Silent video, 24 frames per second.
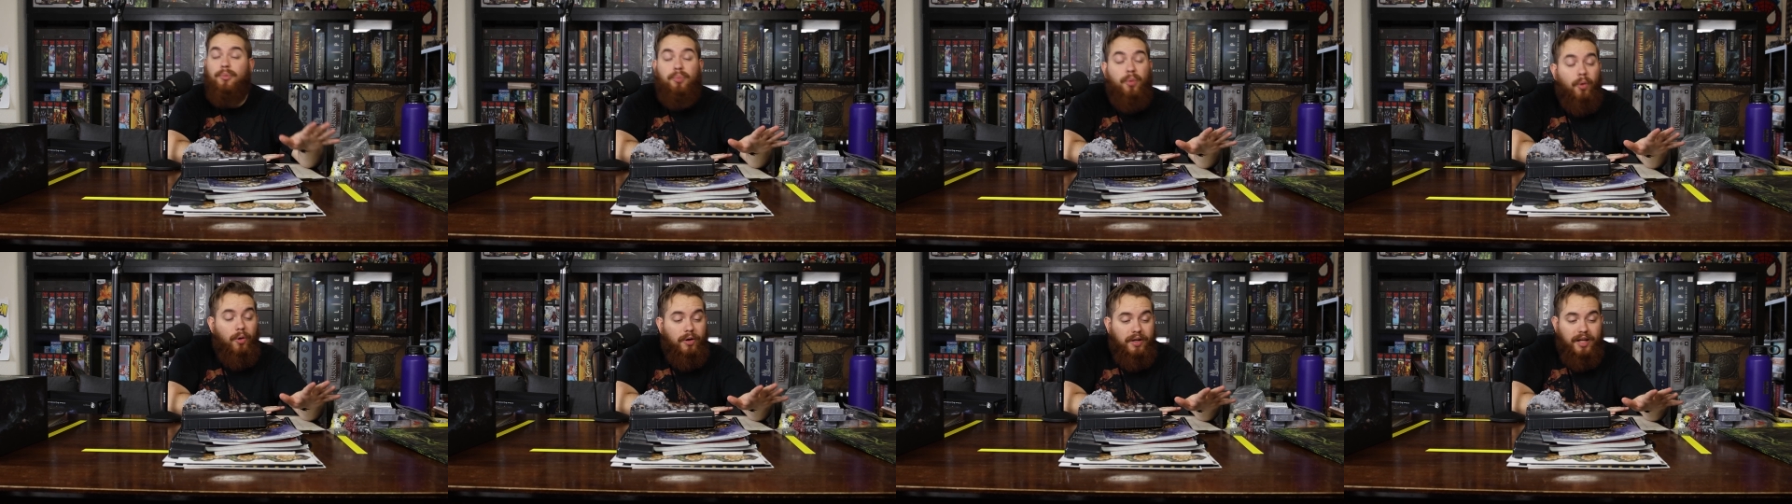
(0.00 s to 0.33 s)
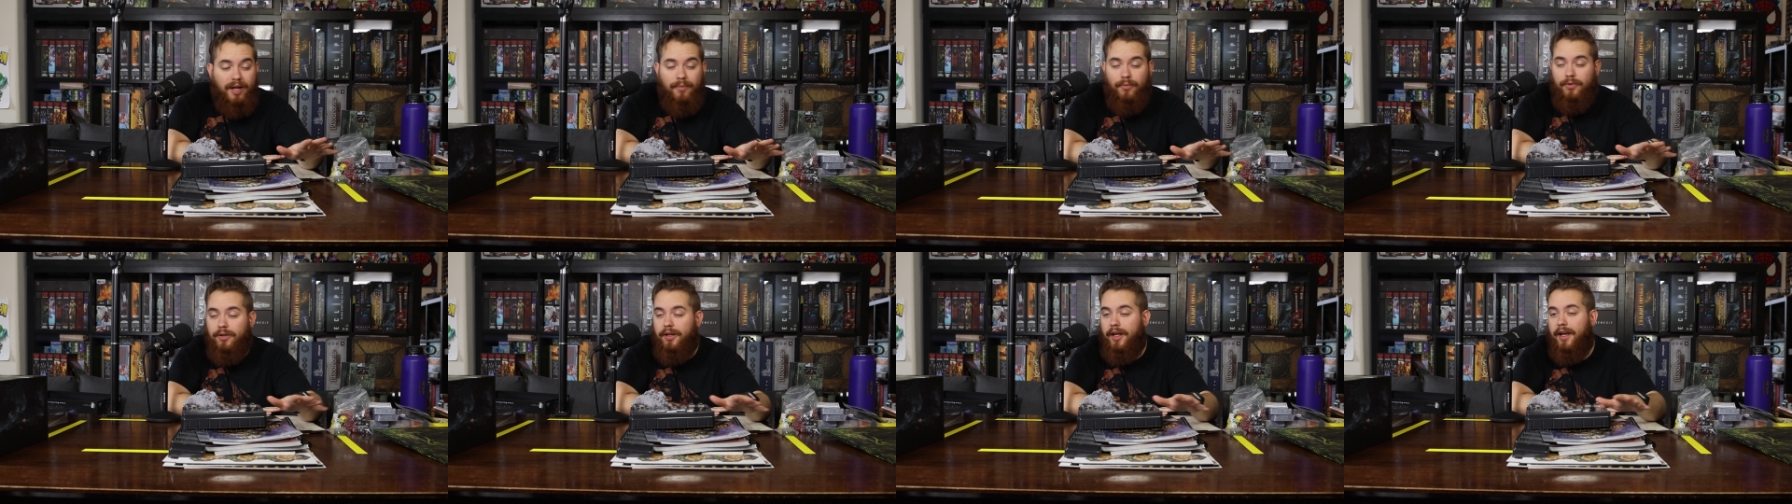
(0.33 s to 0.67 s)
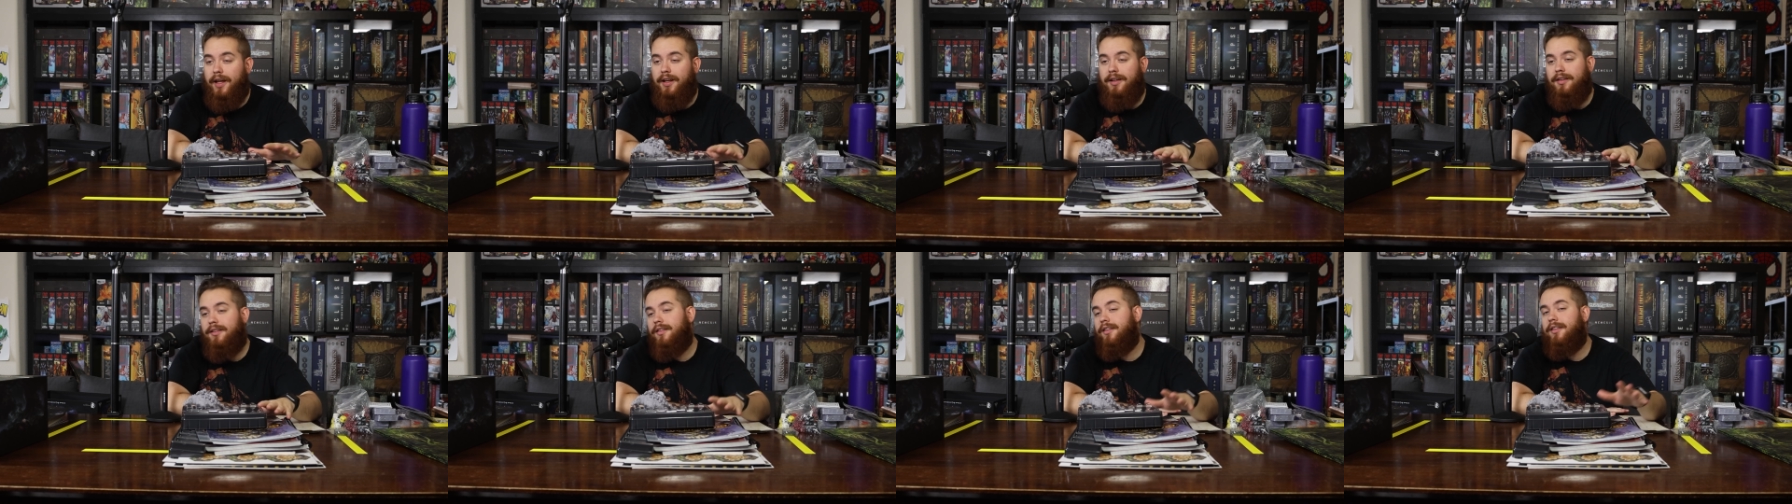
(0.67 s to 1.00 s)
board game
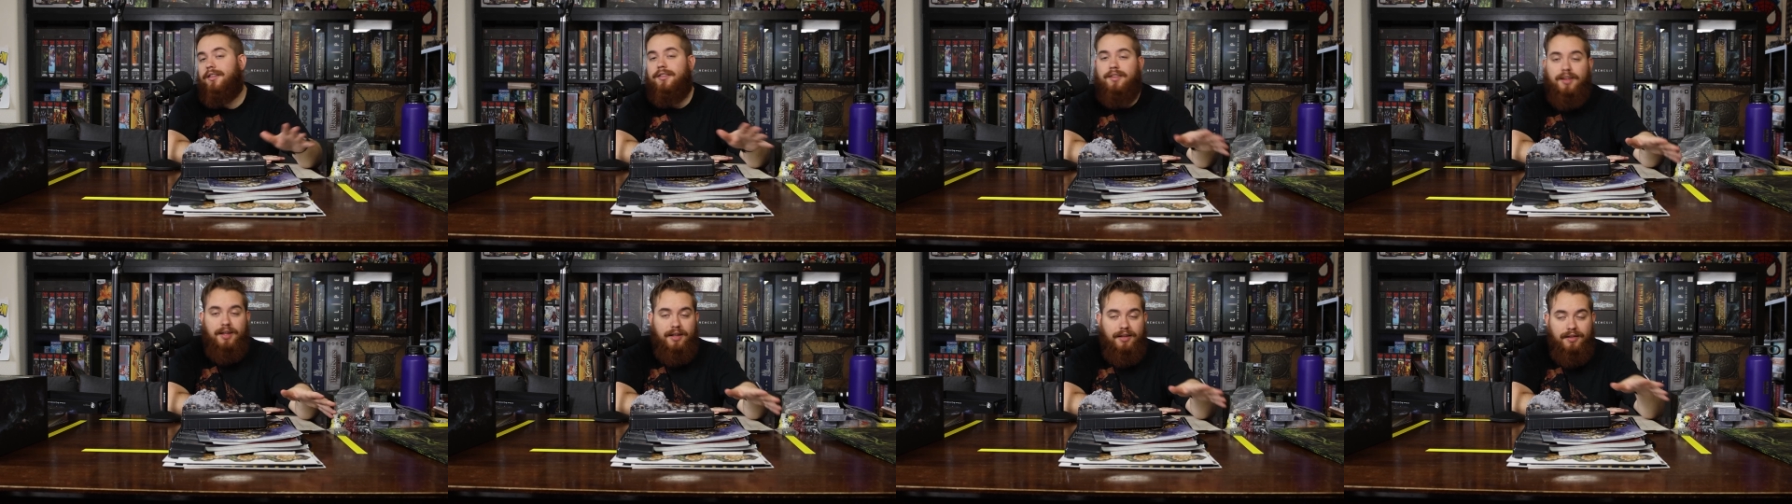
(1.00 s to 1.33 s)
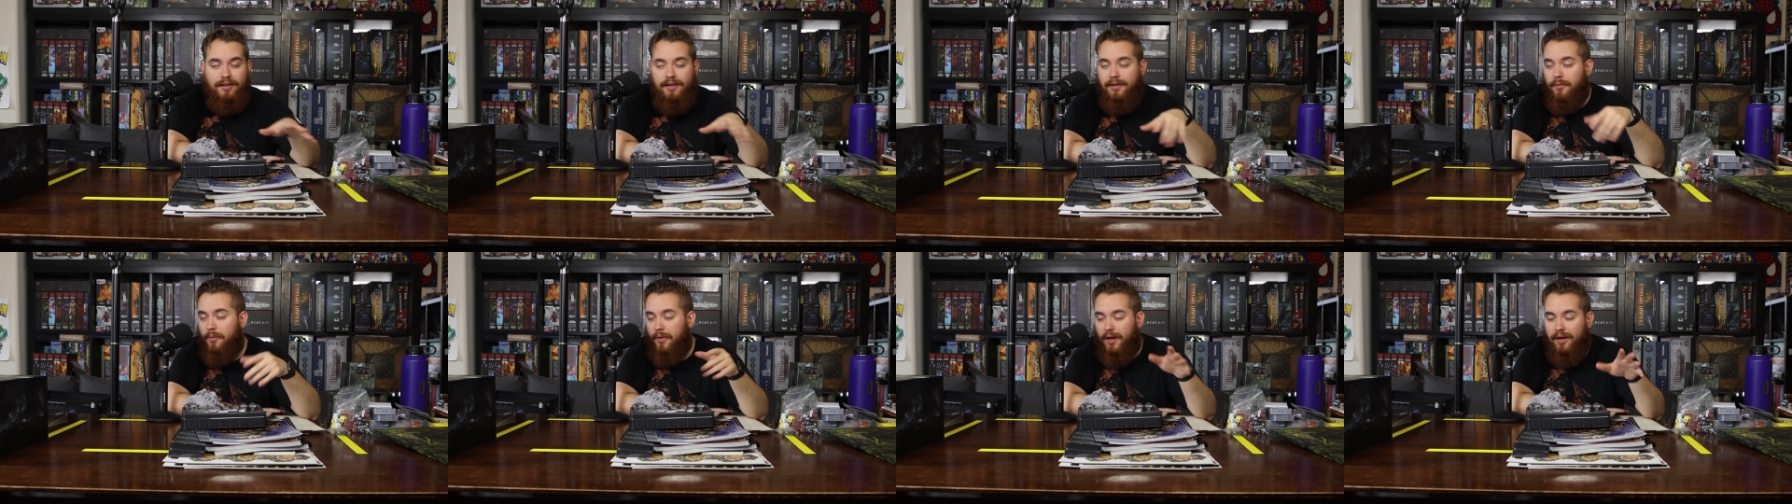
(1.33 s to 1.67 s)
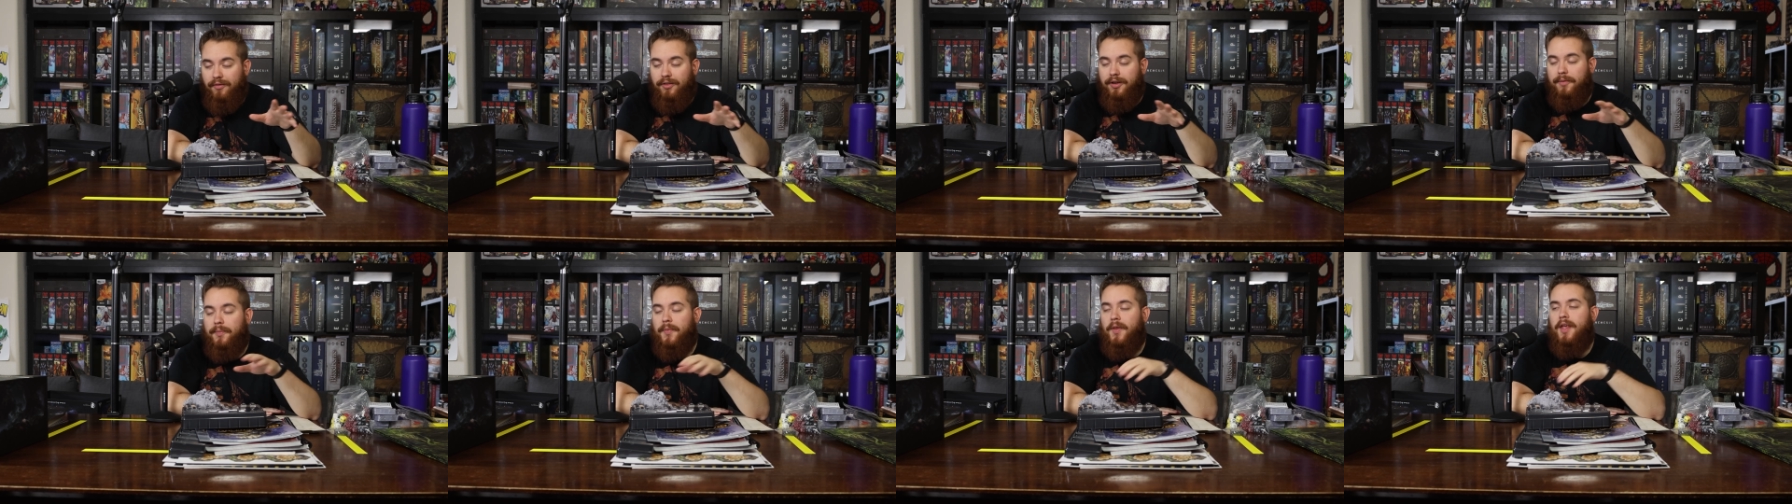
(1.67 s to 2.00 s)
related, D and D,
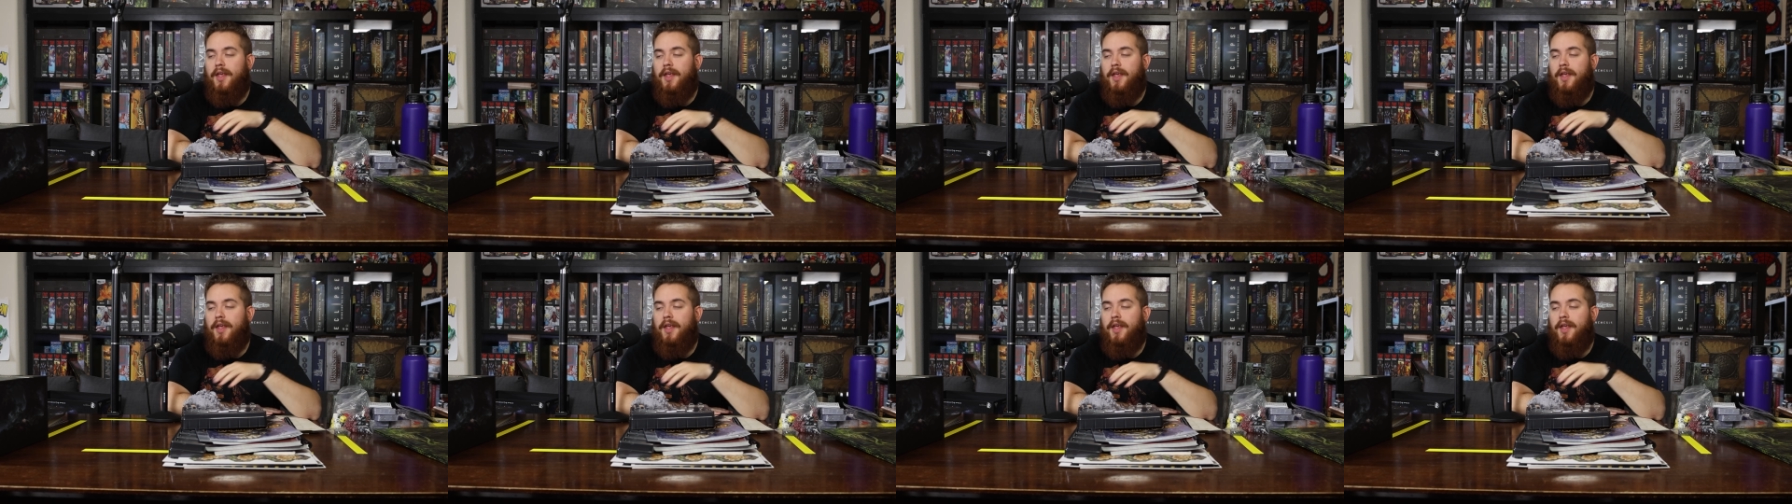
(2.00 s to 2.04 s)
whatever.